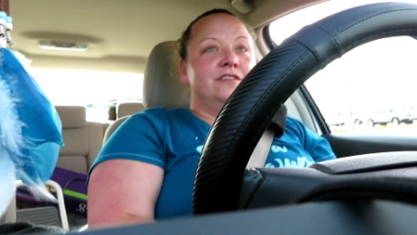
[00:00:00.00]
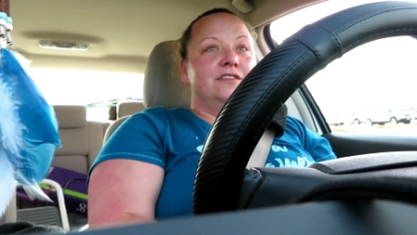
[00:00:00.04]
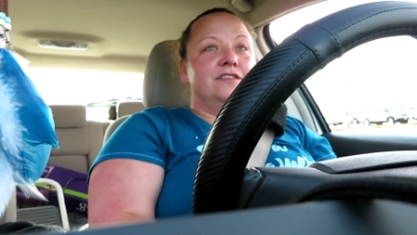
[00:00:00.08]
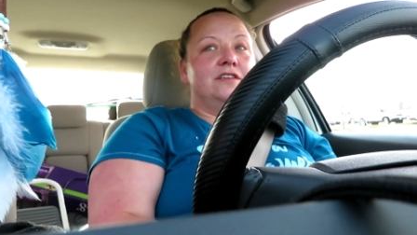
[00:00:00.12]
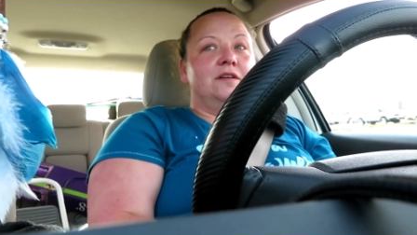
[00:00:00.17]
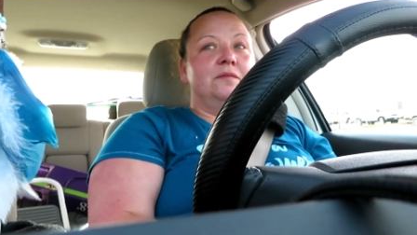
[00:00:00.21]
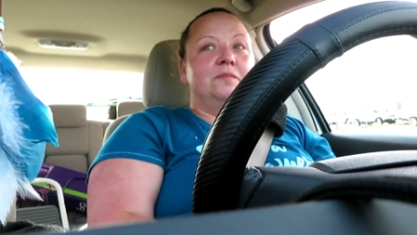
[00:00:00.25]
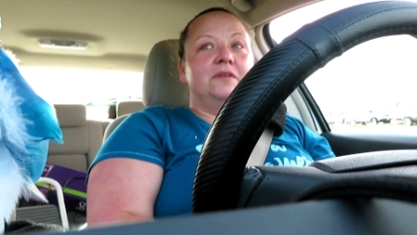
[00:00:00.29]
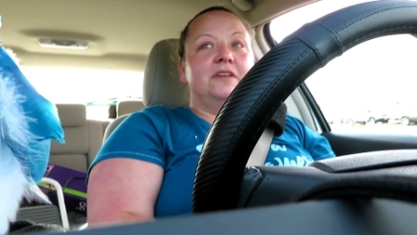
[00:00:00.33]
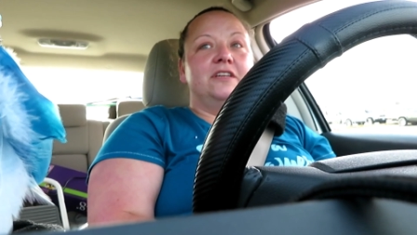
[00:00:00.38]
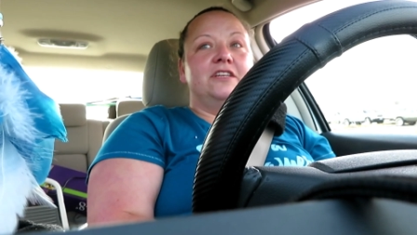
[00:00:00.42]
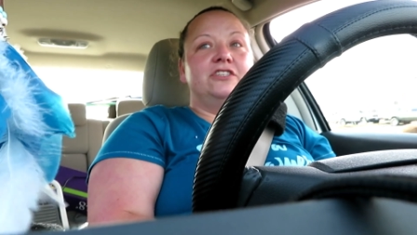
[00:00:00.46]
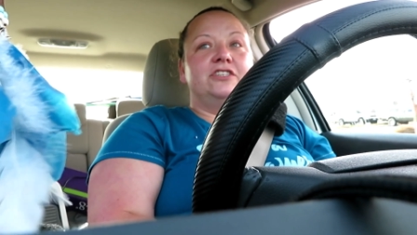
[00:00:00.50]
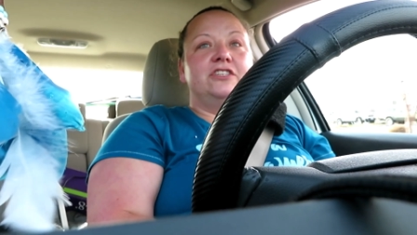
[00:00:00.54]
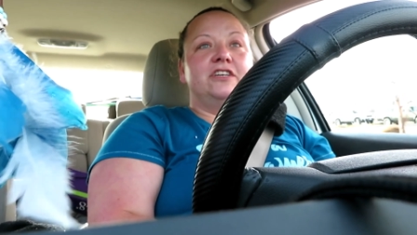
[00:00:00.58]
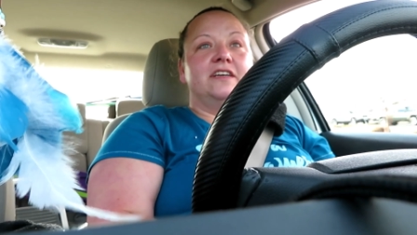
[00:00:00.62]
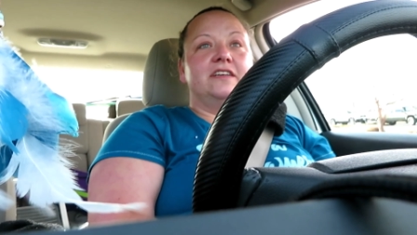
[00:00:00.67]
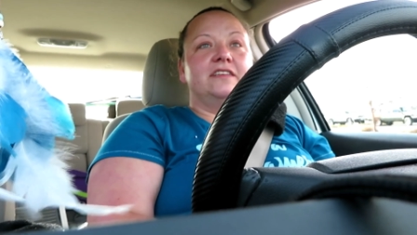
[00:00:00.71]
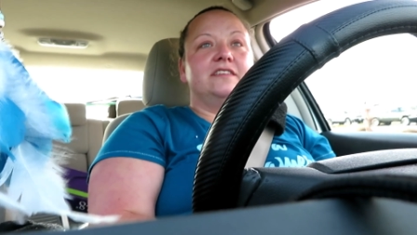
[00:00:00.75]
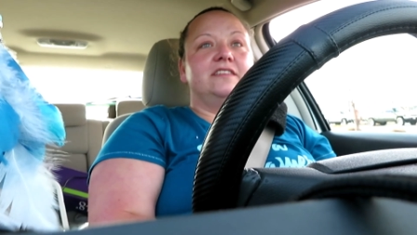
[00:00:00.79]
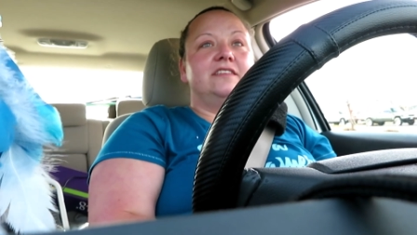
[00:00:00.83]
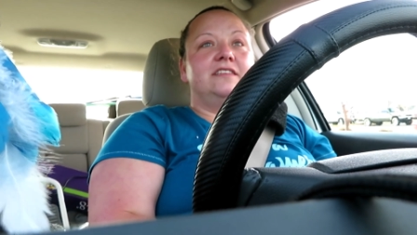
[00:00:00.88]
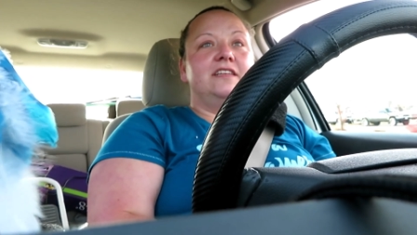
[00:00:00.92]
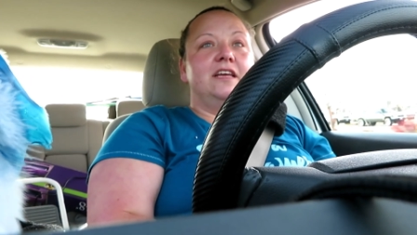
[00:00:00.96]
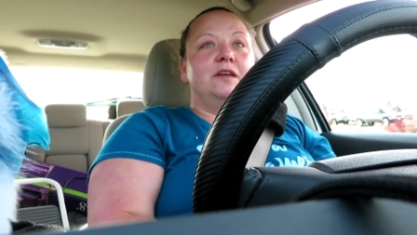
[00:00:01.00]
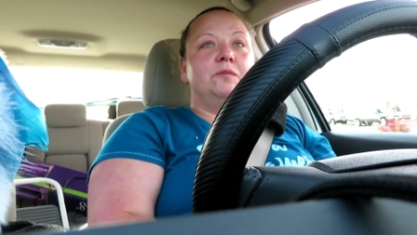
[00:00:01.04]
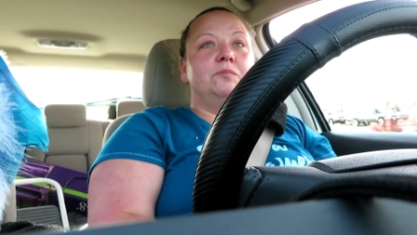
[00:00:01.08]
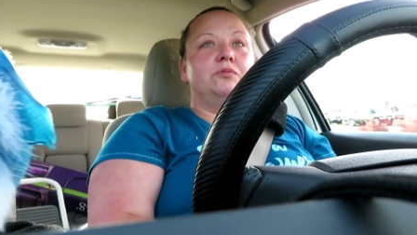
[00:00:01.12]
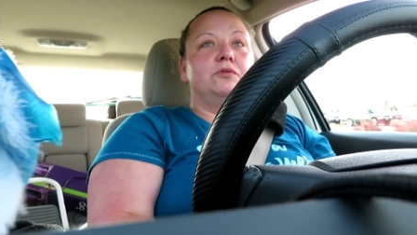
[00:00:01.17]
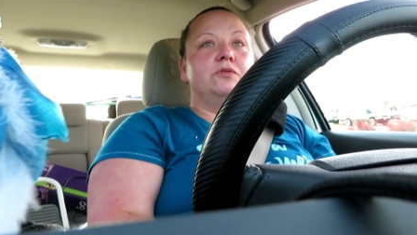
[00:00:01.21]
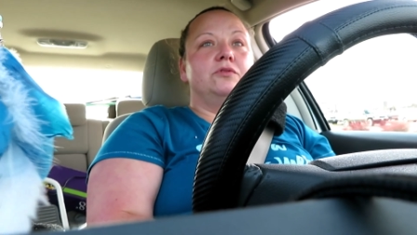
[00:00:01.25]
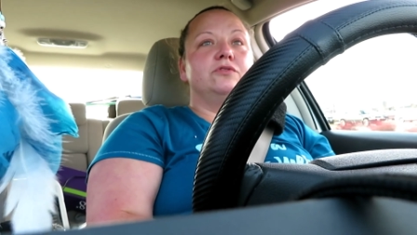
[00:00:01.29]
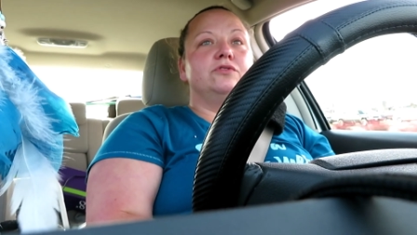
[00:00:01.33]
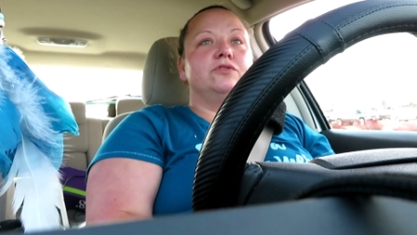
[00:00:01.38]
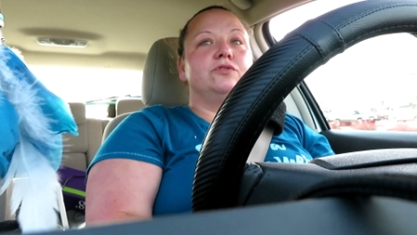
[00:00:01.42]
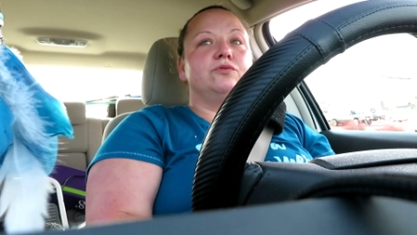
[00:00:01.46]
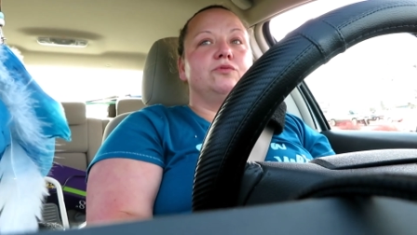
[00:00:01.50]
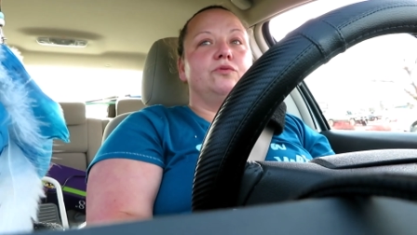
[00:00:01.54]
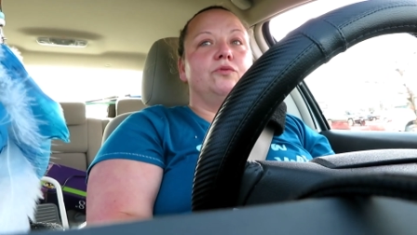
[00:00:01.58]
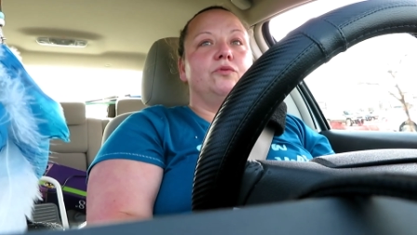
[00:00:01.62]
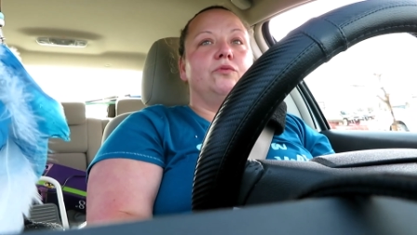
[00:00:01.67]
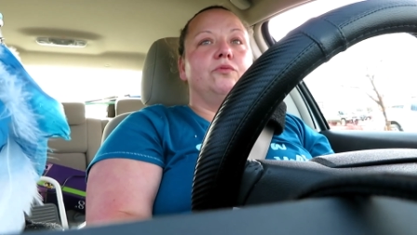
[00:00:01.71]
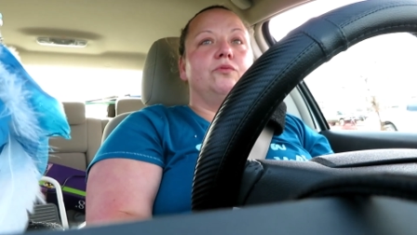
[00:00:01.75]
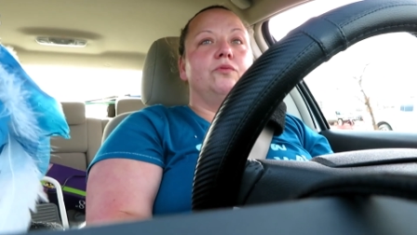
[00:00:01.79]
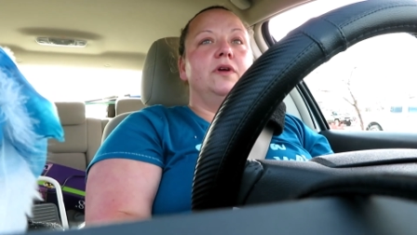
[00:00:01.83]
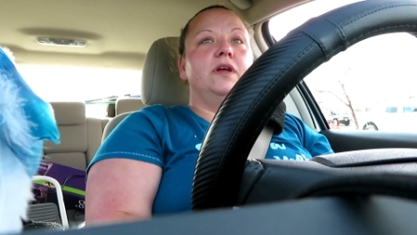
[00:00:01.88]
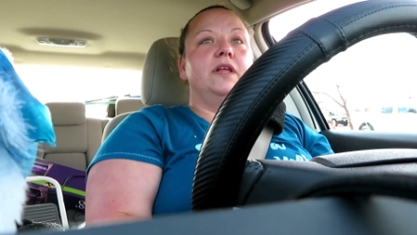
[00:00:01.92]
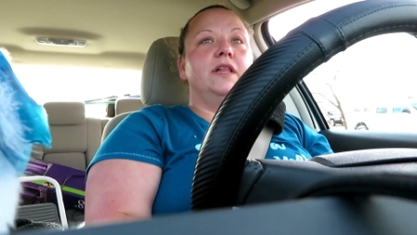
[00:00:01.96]
So I'm gonna check Staples
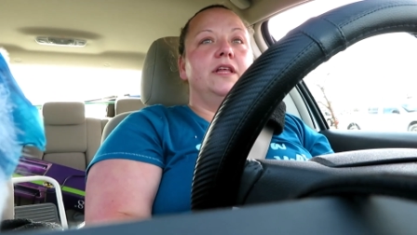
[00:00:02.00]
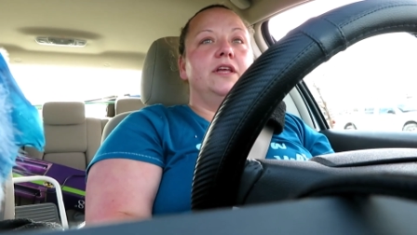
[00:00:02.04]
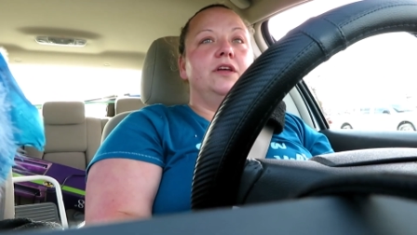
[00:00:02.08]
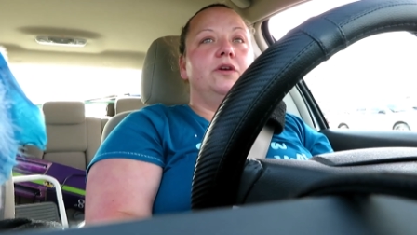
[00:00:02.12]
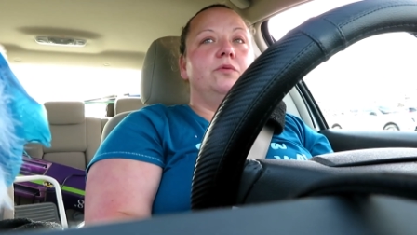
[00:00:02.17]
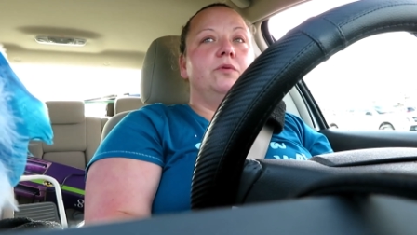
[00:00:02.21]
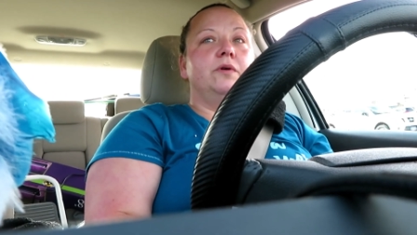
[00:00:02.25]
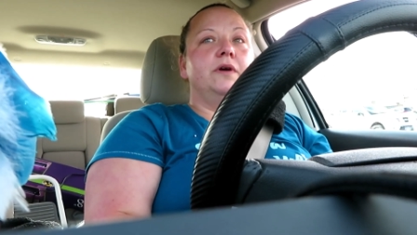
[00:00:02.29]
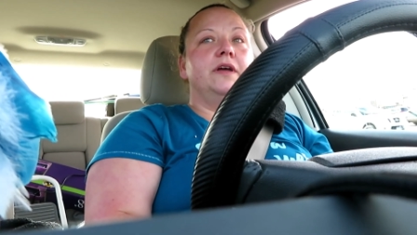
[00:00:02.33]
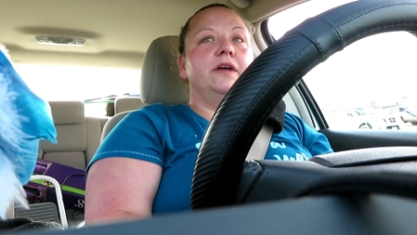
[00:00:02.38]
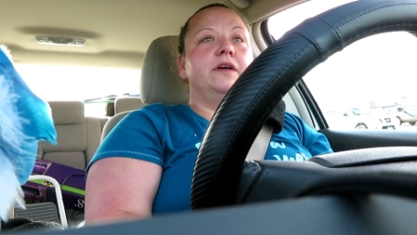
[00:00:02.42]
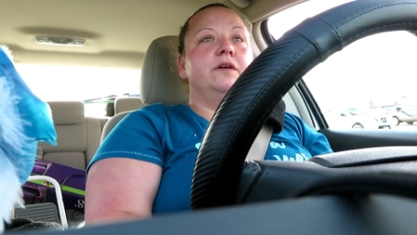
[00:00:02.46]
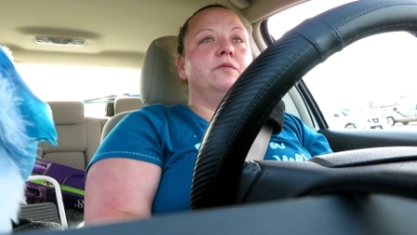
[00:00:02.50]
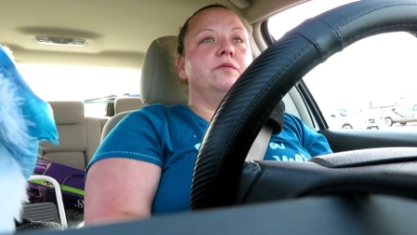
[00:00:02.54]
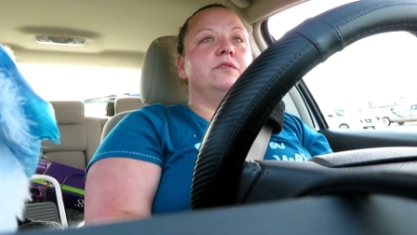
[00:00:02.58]
really quick,